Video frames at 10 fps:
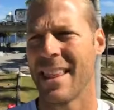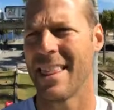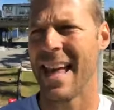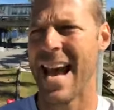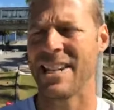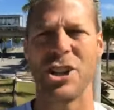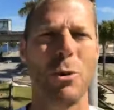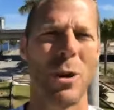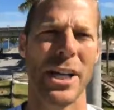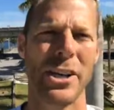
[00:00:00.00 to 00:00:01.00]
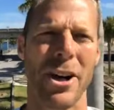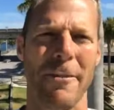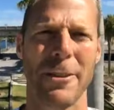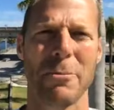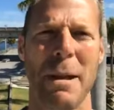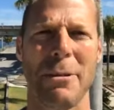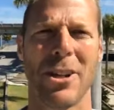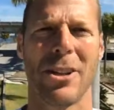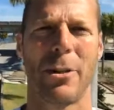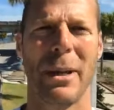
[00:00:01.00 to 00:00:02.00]
that you want in your office, maybe they're
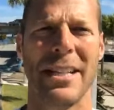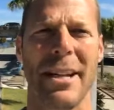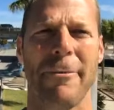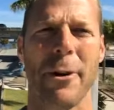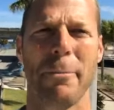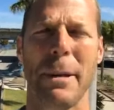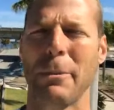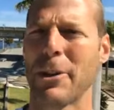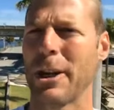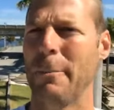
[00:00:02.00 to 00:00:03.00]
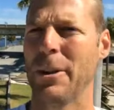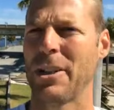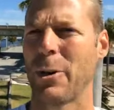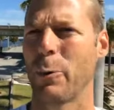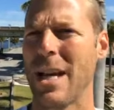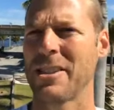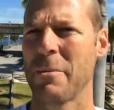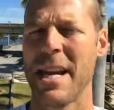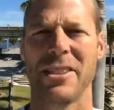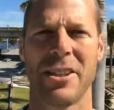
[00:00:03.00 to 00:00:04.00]
a little bit different. People are going to put their
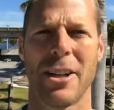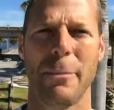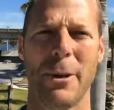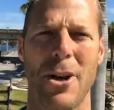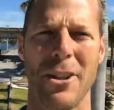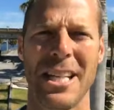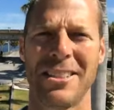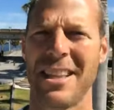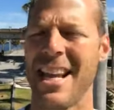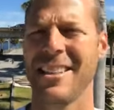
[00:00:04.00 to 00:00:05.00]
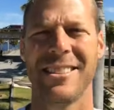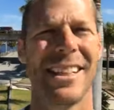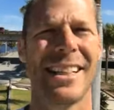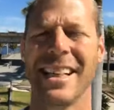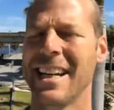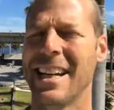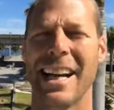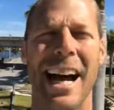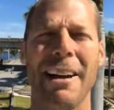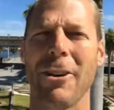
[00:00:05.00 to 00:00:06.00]
resumes, they're going to put all these things.
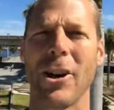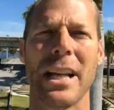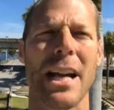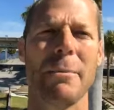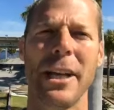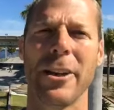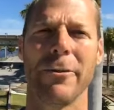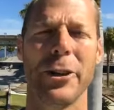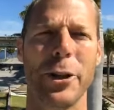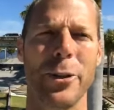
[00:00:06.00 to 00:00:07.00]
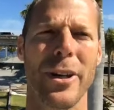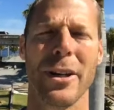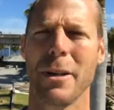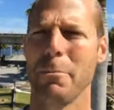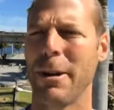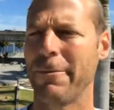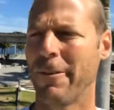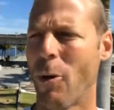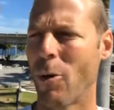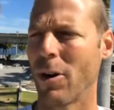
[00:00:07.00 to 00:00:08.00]
I've already got them interviewed
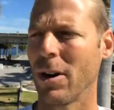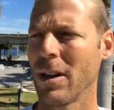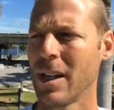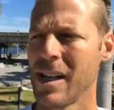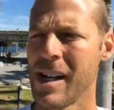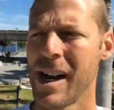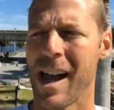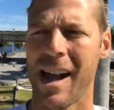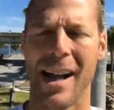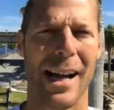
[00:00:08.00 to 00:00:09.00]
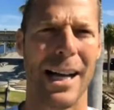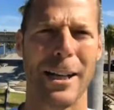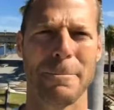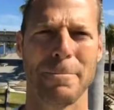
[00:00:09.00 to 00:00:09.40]
before I